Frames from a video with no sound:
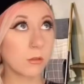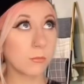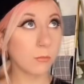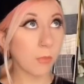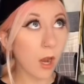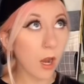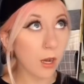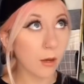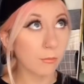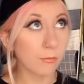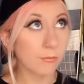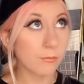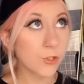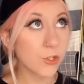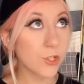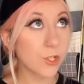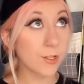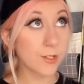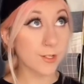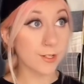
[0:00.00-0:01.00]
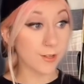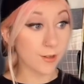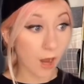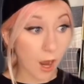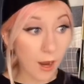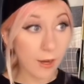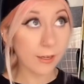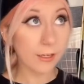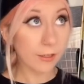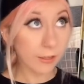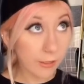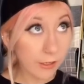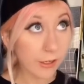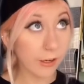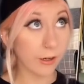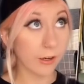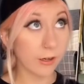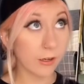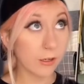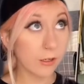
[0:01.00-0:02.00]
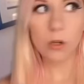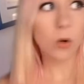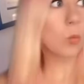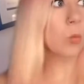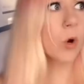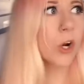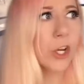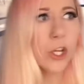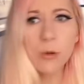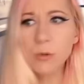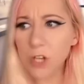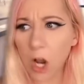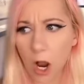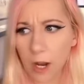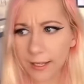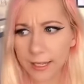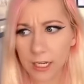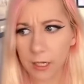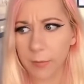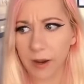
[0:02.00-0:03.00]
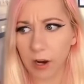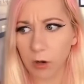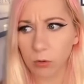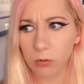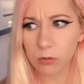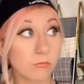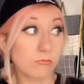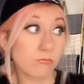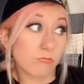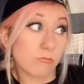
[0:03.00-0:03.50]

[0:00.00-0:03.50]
Mom, she's not here. What are you talking about?